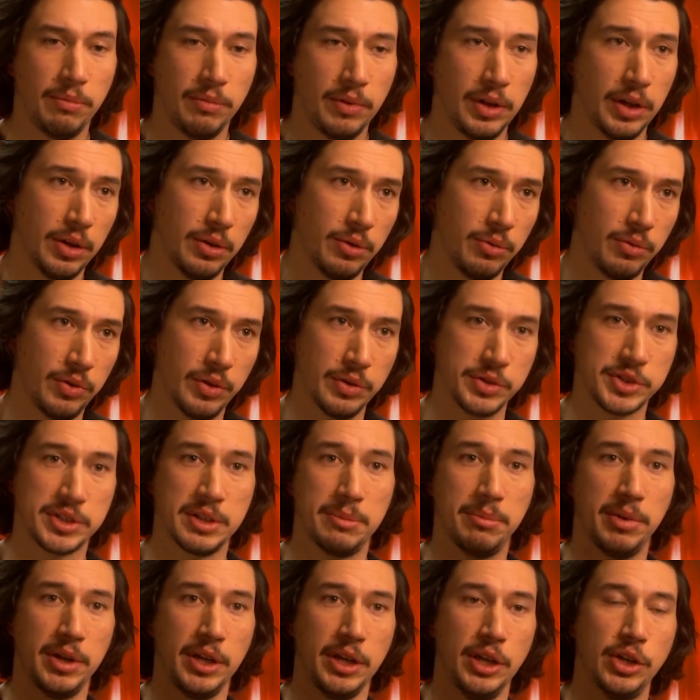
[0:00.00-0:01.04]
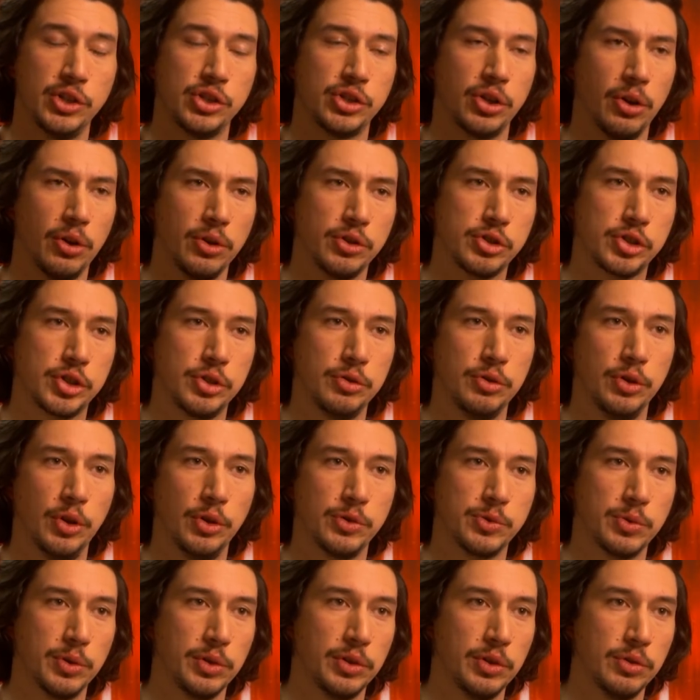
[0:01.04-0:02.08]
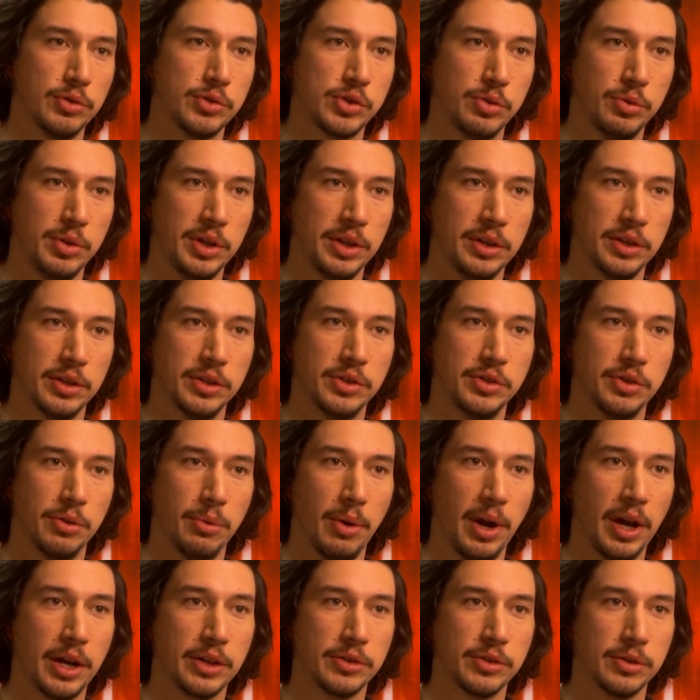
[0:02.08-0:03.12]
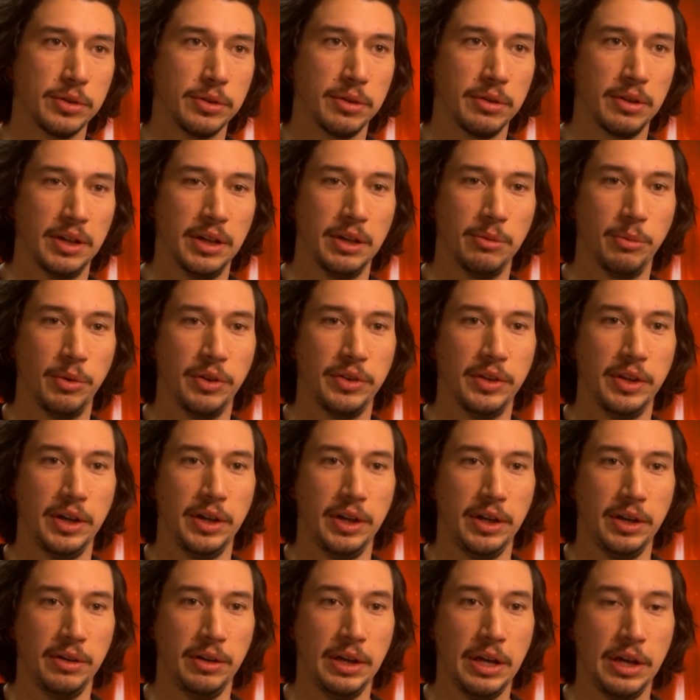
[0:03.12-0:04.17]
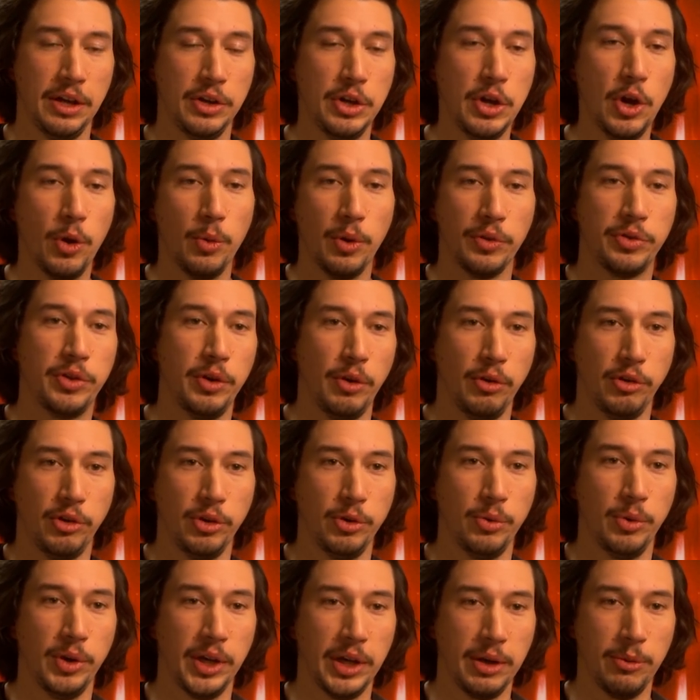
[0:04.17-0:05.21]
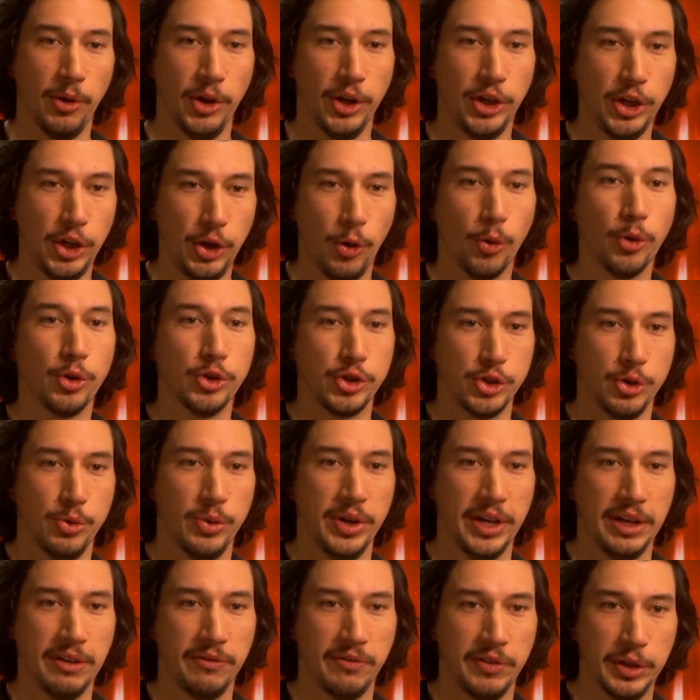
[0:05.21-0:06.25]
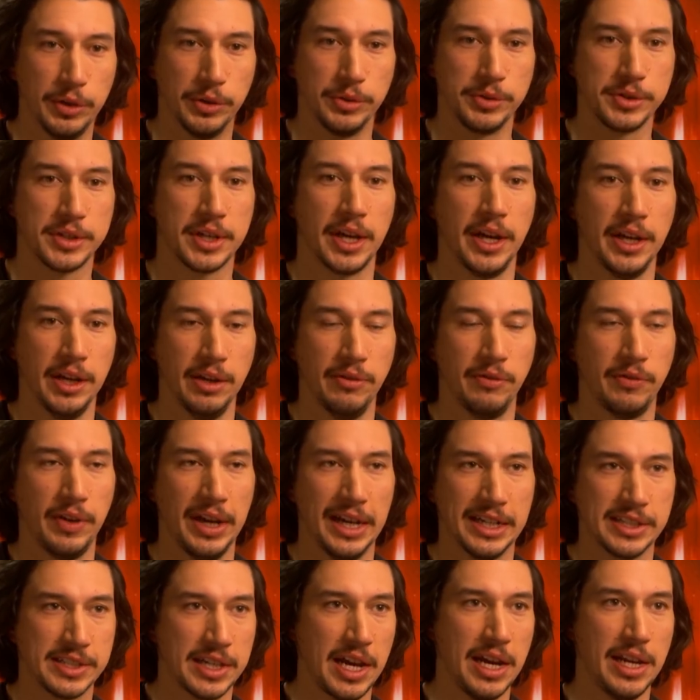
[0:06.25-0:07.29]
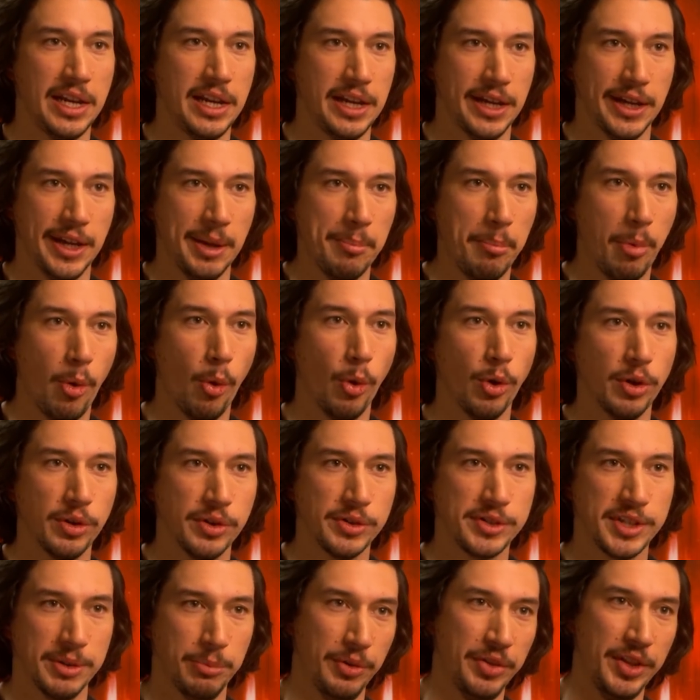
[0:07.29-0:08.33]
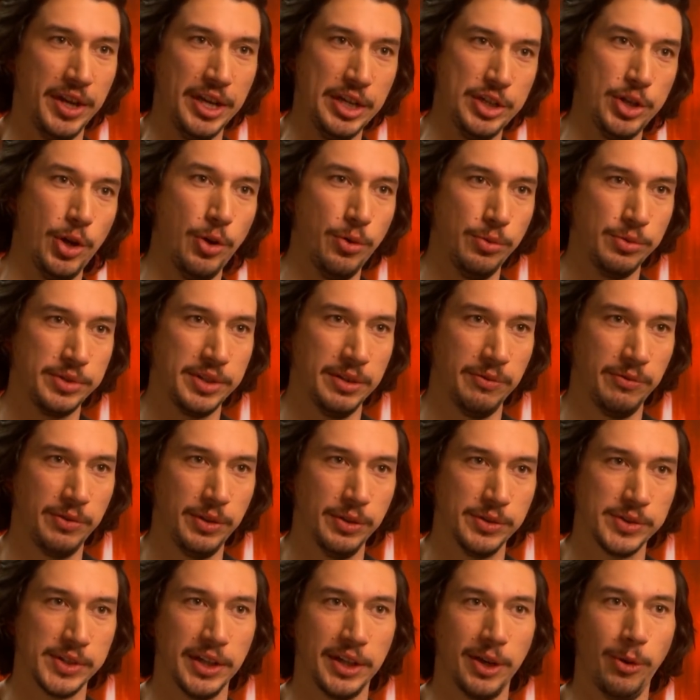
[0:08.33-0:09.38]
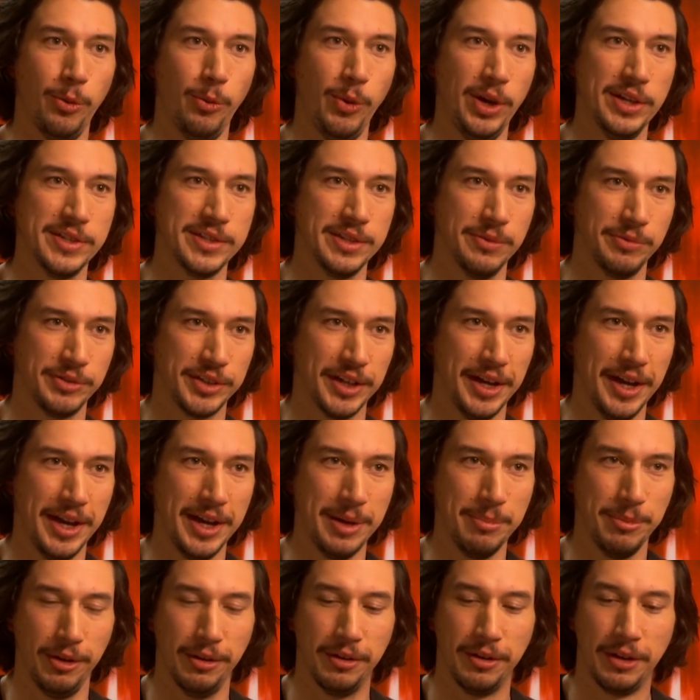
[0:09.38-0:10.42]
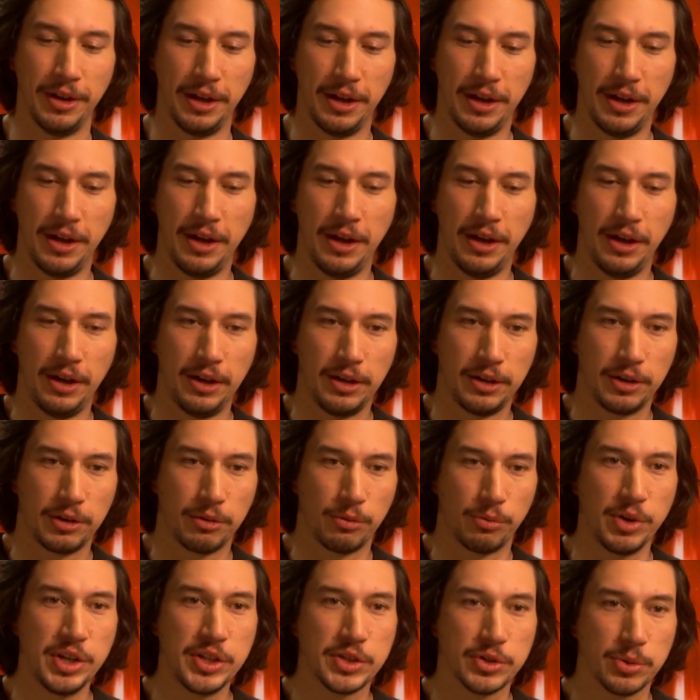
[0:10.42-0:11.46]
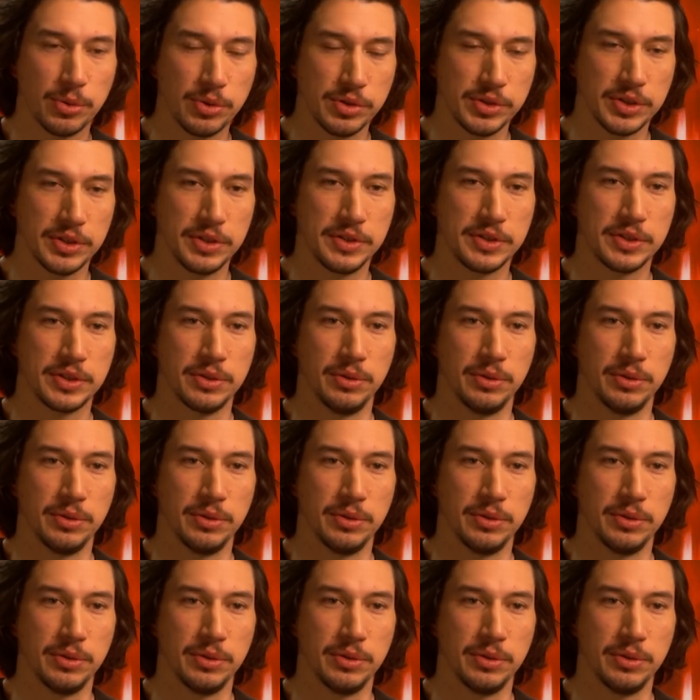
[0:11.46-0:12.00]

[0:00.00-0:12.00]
There's somebody in charge who knows what they're doing, the director, and when they know what they're doing, what you're doing feels kind of exciting and important, and when they don't, it feels like a waste of time and resources.